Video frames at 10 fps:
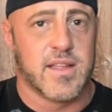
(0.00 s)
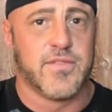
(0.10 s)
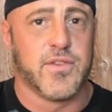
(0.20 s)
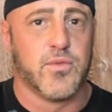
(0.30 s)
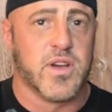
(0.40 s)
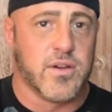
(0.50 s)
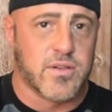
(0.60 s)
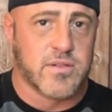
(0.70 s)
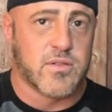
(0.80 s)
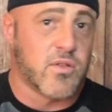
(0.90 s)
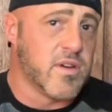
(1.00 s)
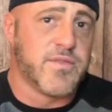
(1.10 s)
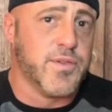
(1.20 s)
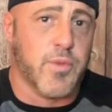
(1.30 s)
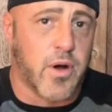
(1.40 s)
if you will, or
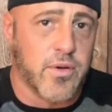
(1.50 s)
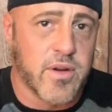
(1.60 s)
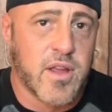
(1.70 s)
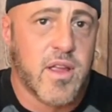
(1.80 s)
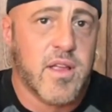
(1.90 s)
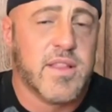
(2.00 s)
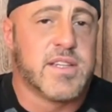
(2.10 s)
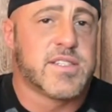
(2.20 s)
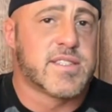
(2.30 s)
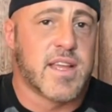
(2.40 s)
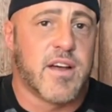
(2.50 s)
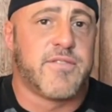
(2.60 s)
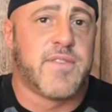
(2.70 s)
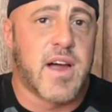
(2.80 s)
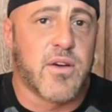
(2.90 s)
if you won't, they set
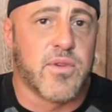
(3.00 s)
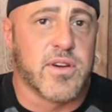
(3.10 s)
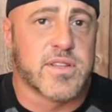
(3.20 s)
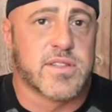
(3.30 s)
off fireworks.